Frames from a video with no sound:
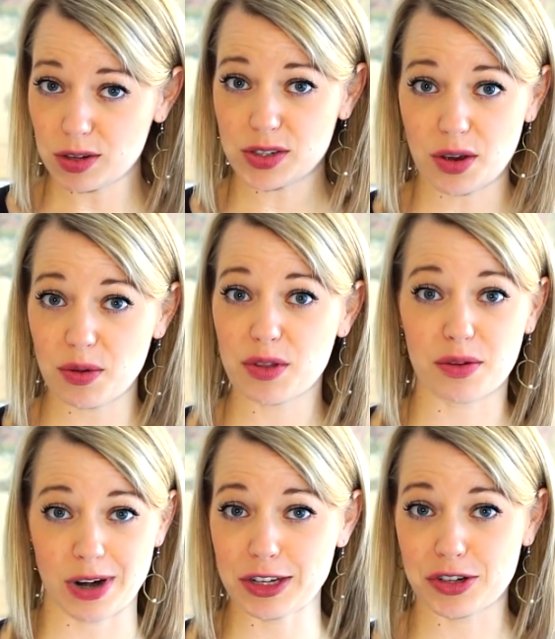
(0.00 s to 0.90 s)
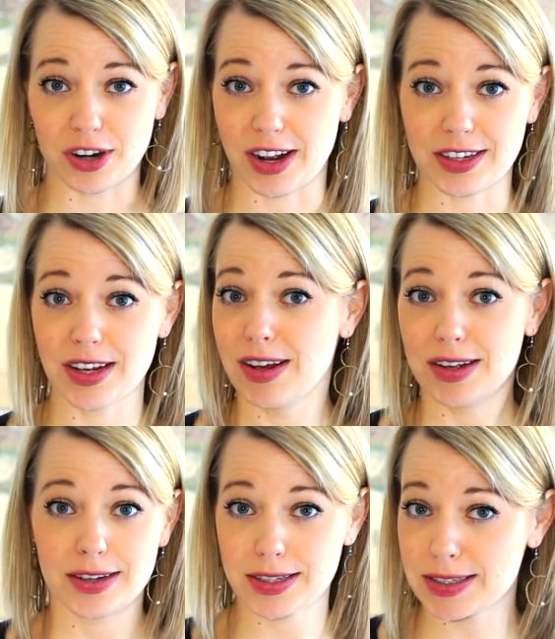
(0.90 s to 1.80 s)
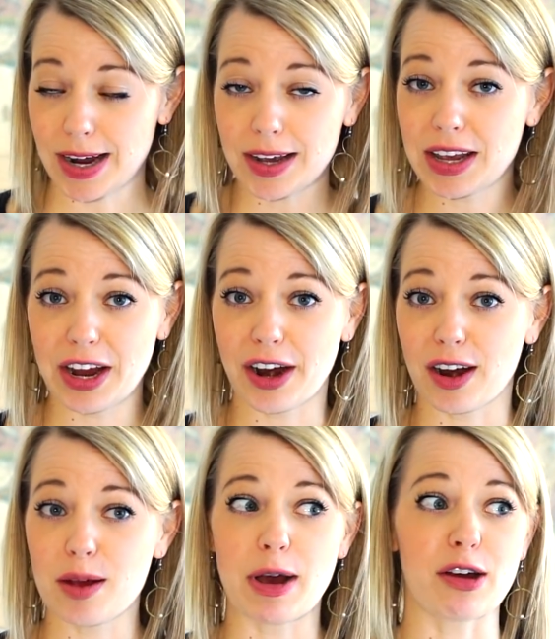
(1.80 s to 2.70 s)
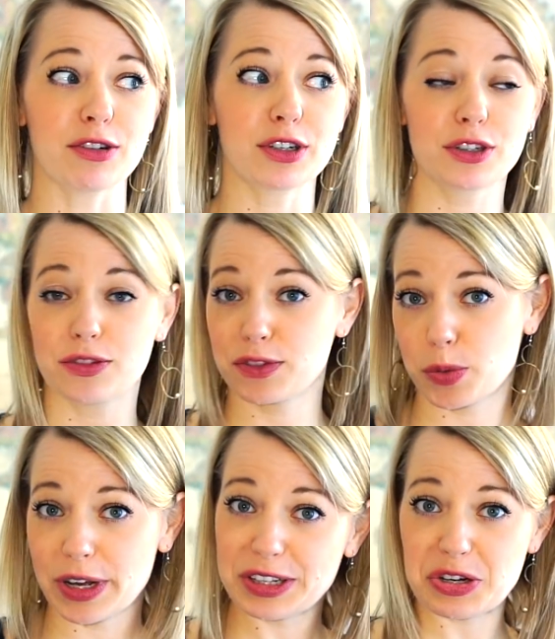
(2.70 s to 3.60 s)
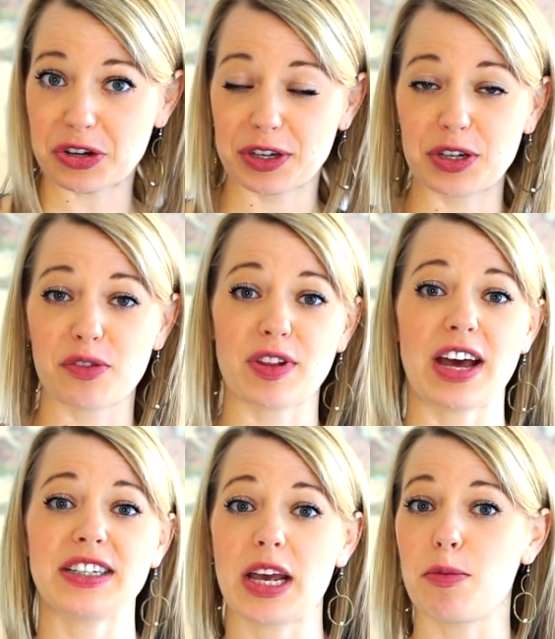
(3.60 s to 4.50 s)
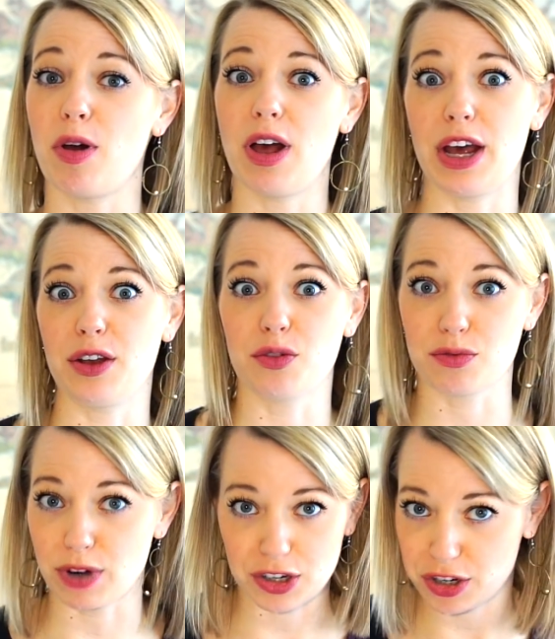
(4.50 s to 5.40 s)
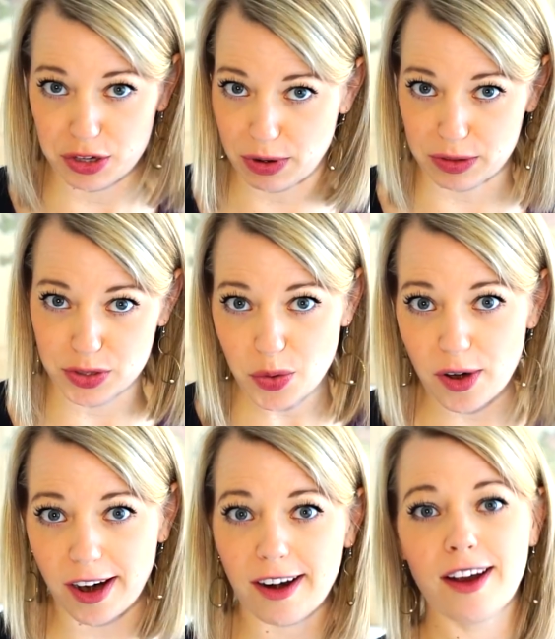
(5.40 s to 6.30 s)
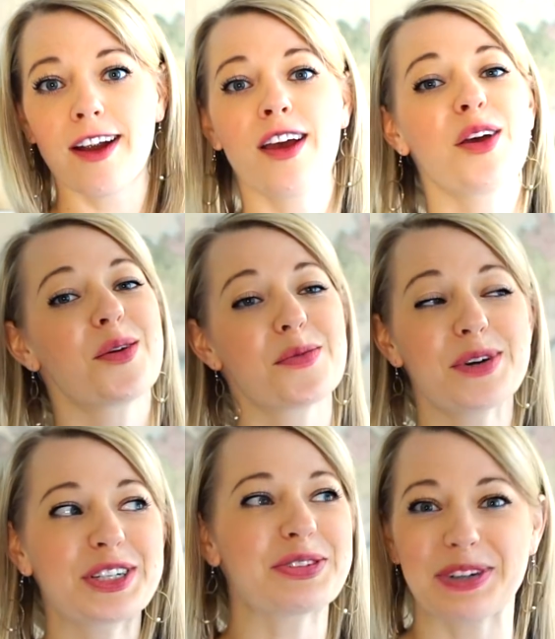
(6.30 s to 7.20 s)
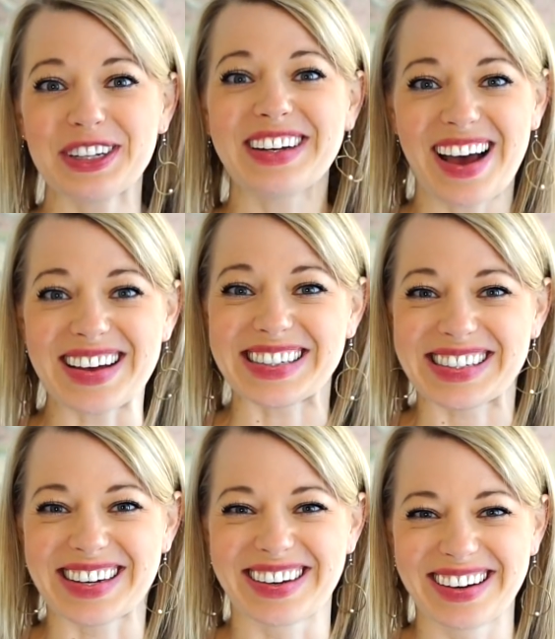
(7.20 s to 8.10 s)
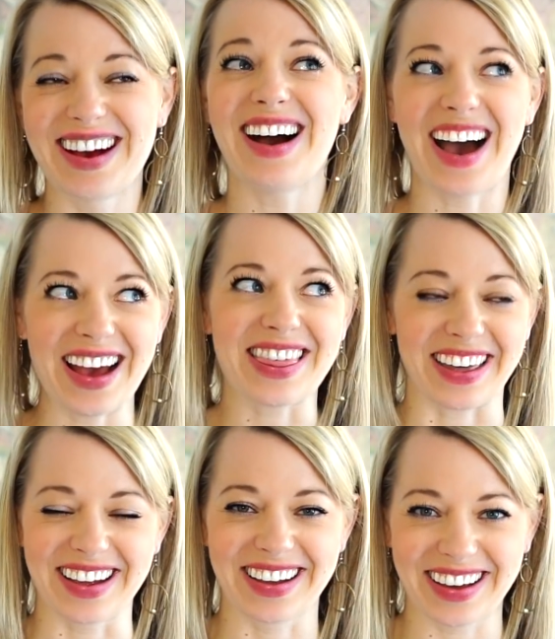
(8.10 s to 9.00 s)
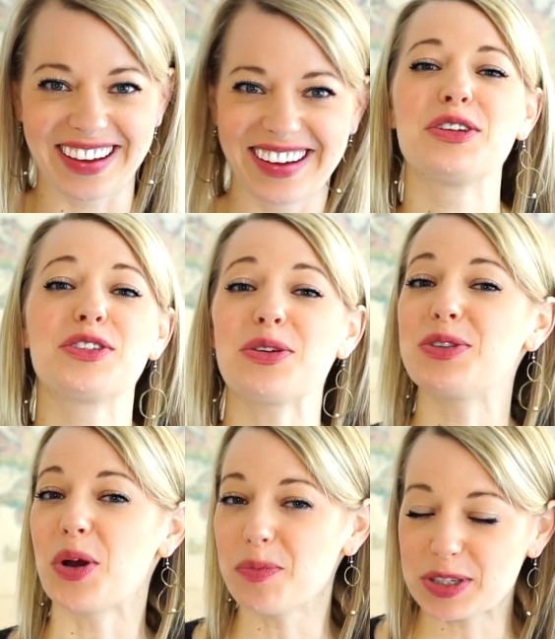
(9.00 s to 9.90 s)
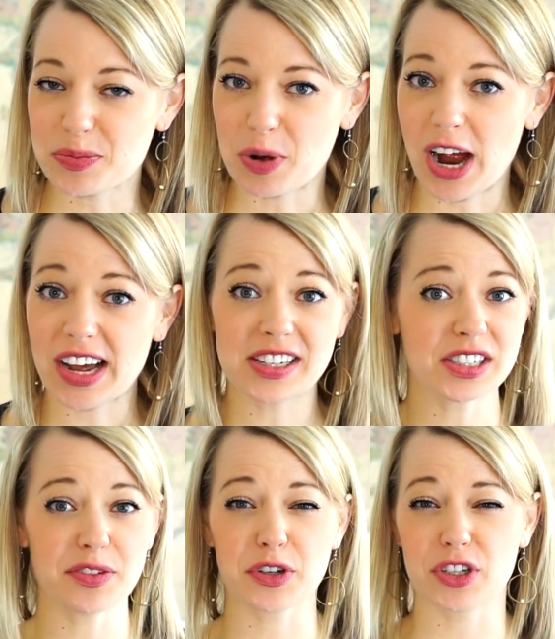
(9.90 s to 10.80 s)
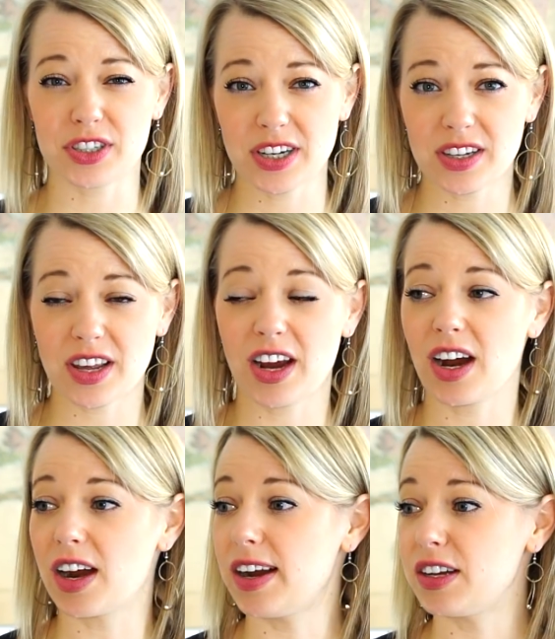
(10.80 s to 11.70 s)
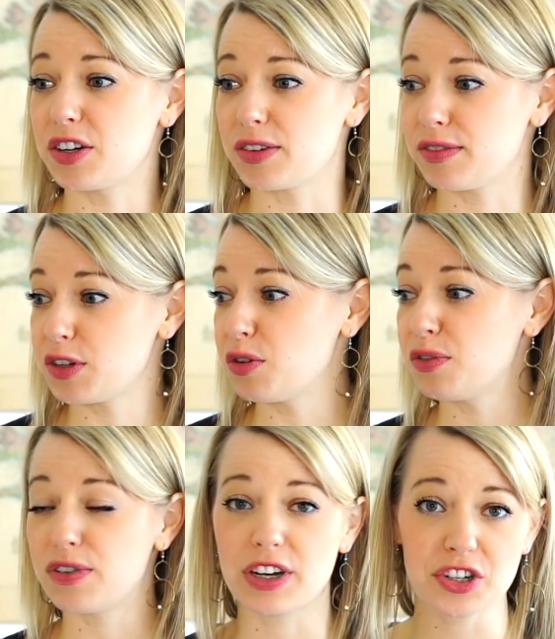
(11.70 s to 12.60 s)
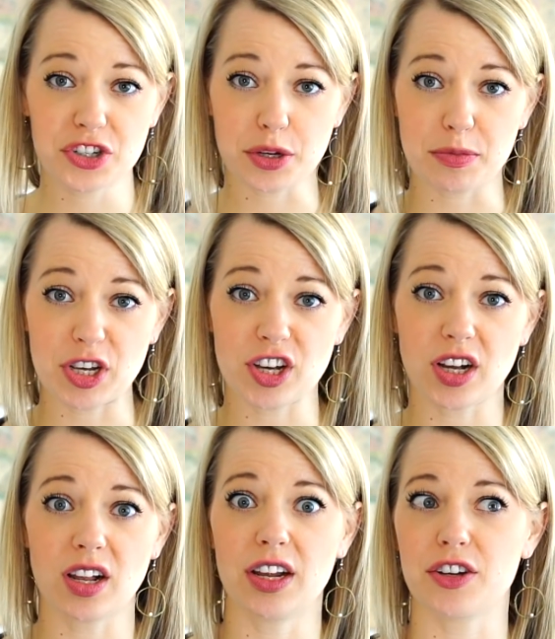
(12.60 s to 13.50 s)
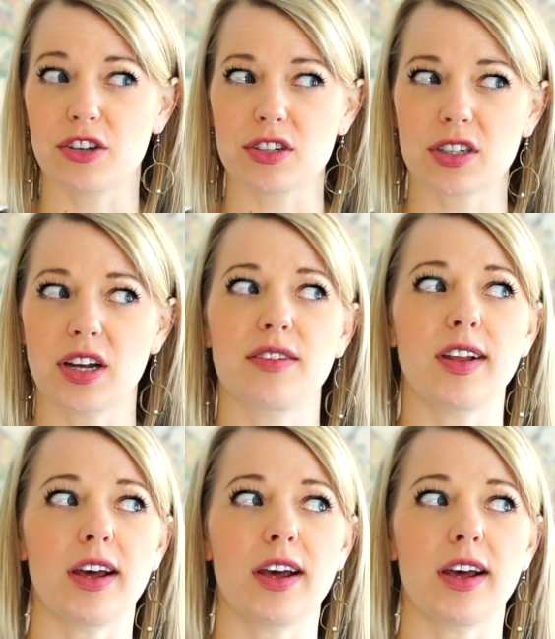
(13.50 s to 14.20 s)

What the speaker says: Also, the restaurant does not care about quickly turning over that table and rushing you out the door, which is really nice, I think. So don't be surprised if you're sitting there and you finished your meal and you're just kind of